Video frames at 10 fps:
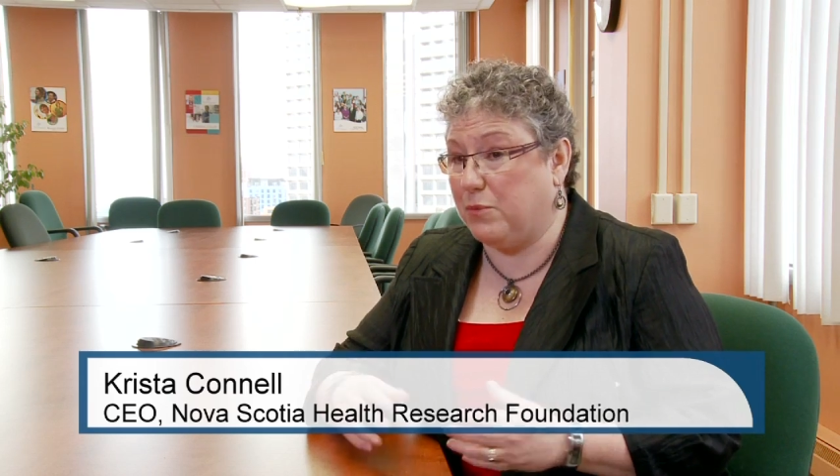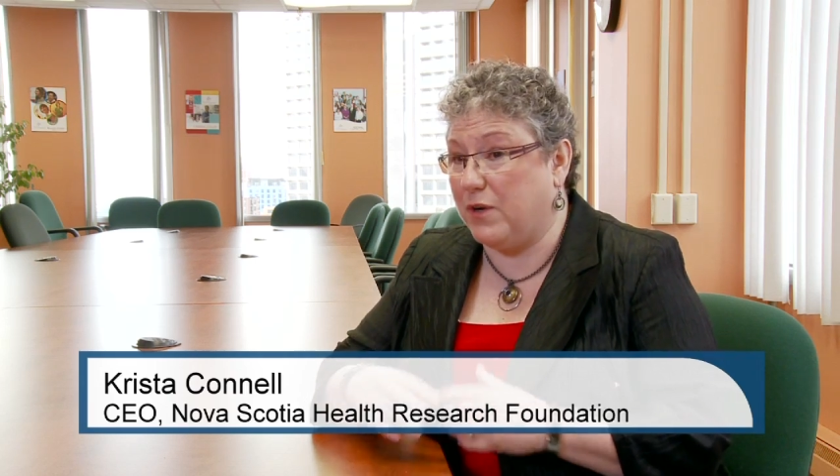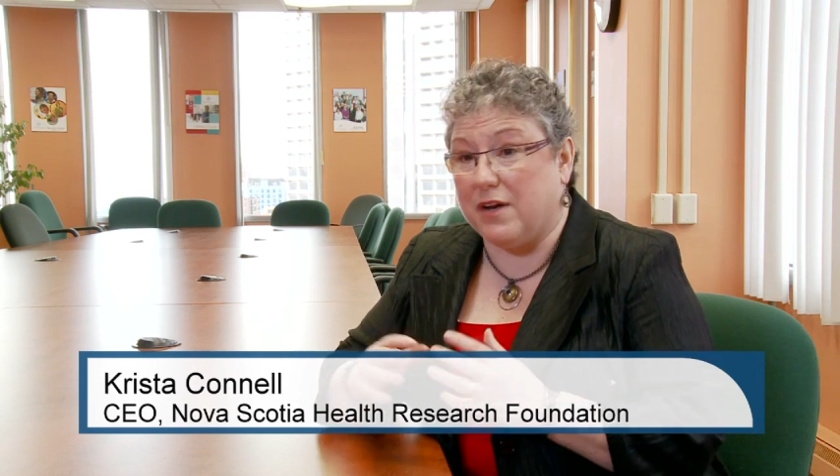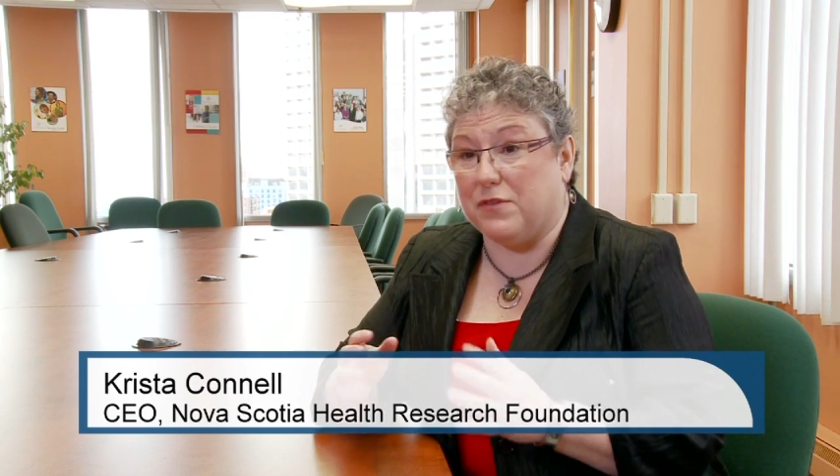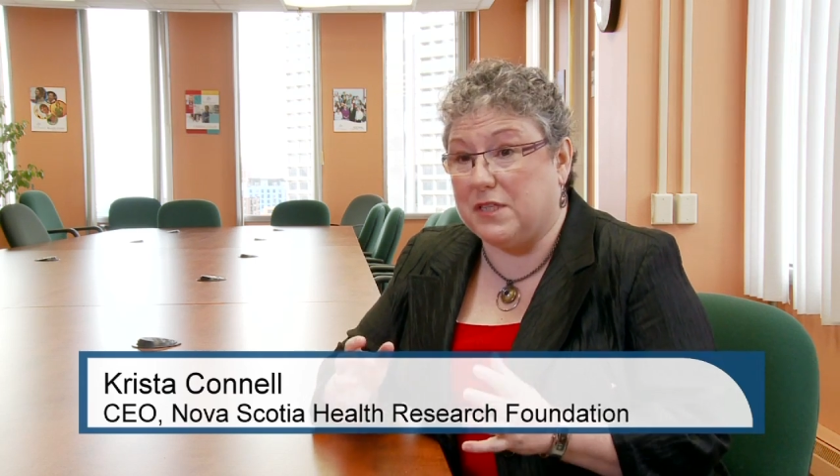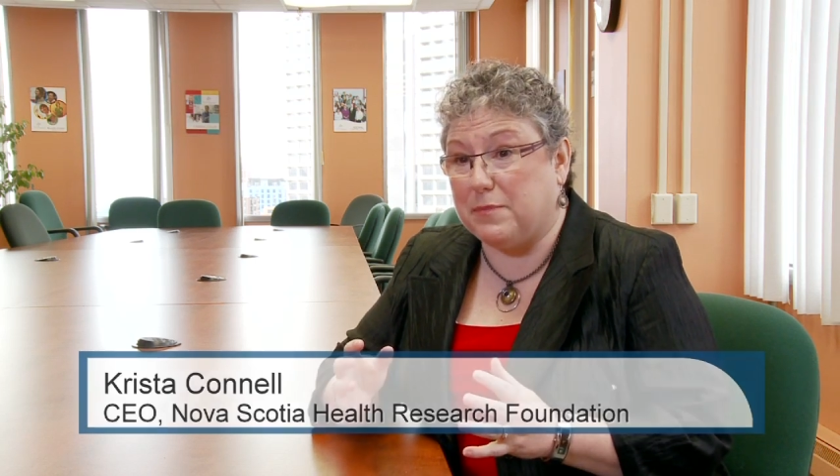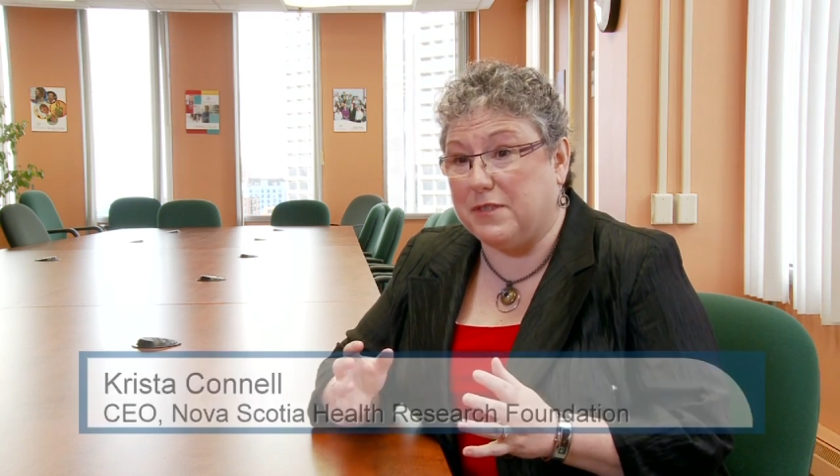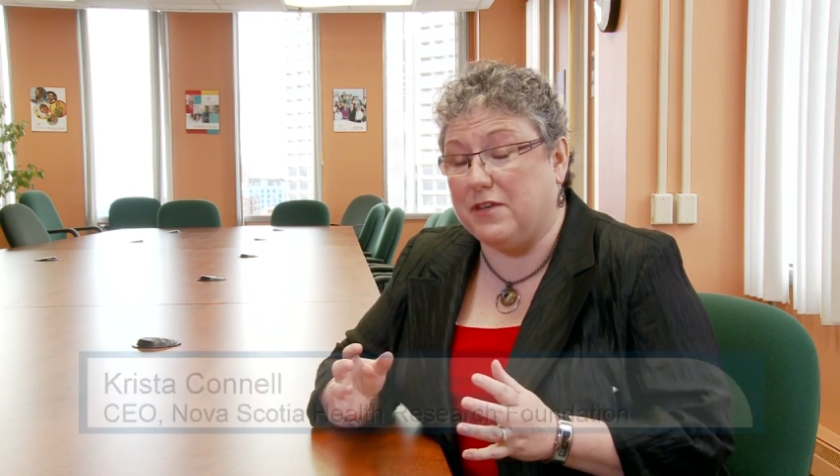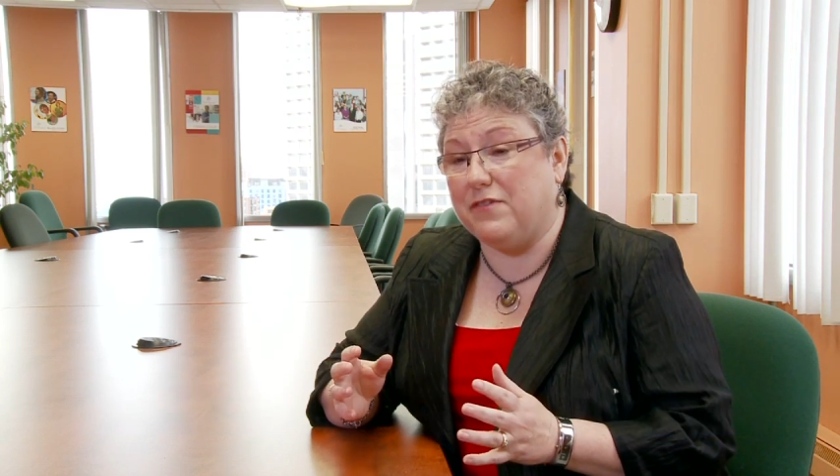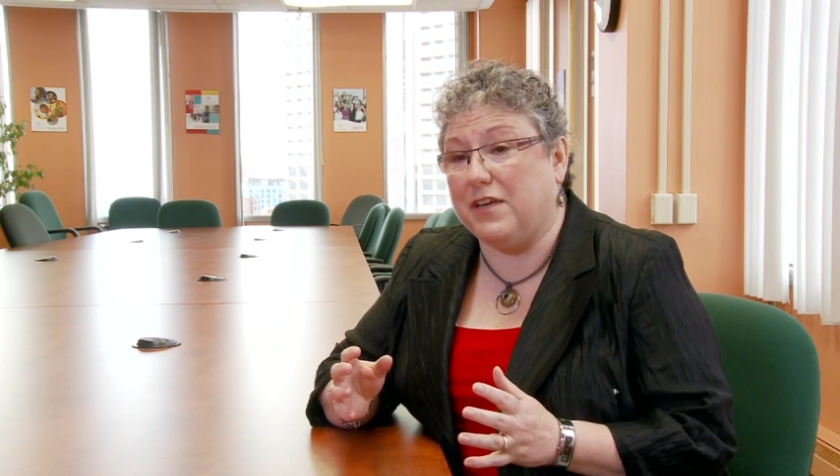whatever the
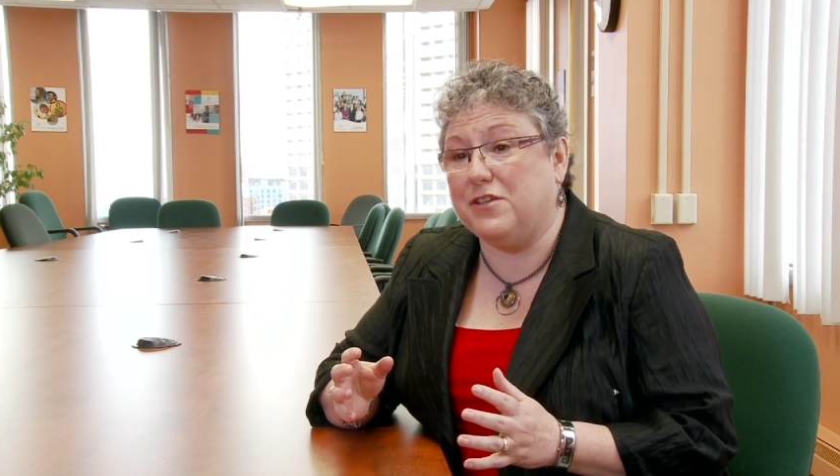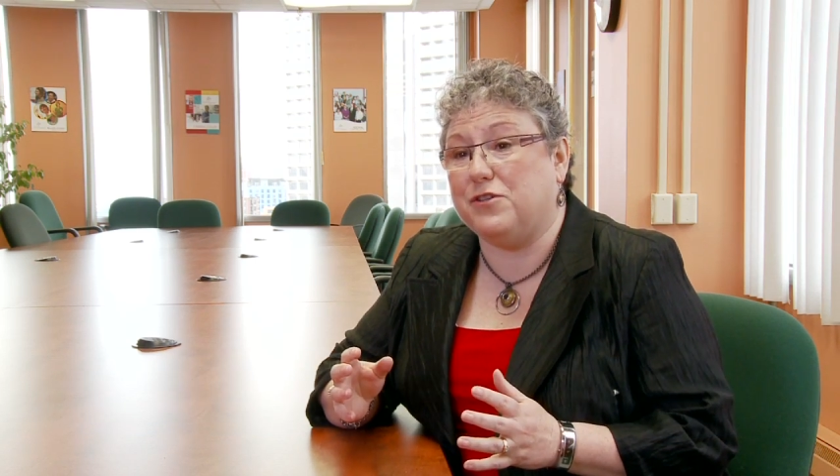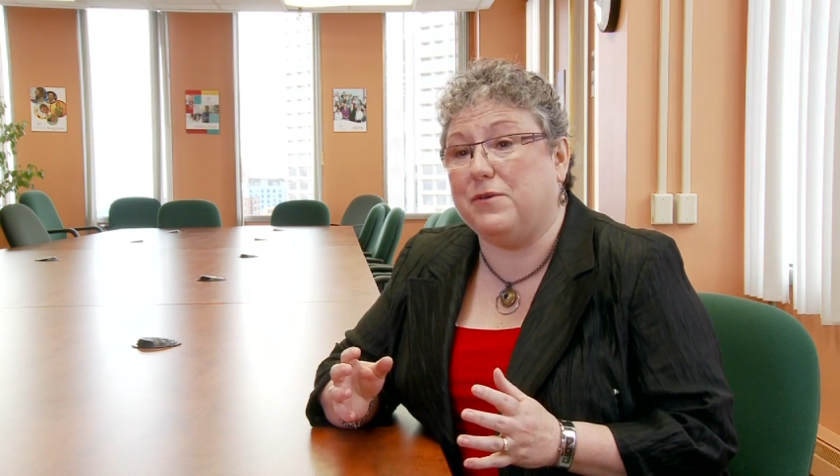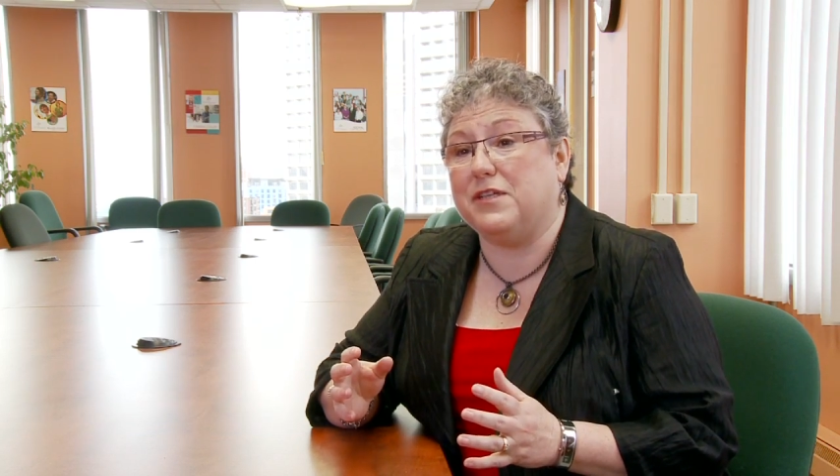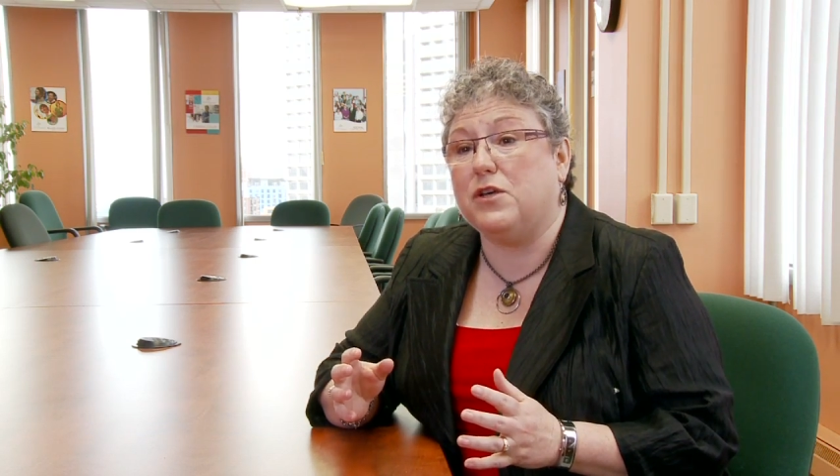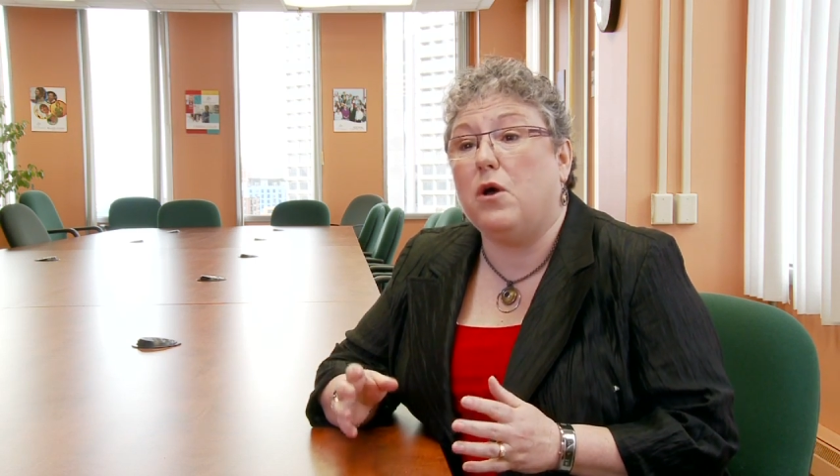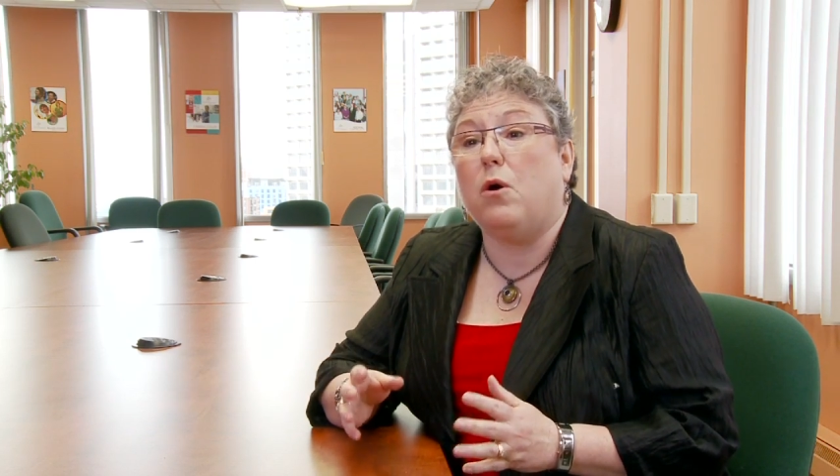specific issue is.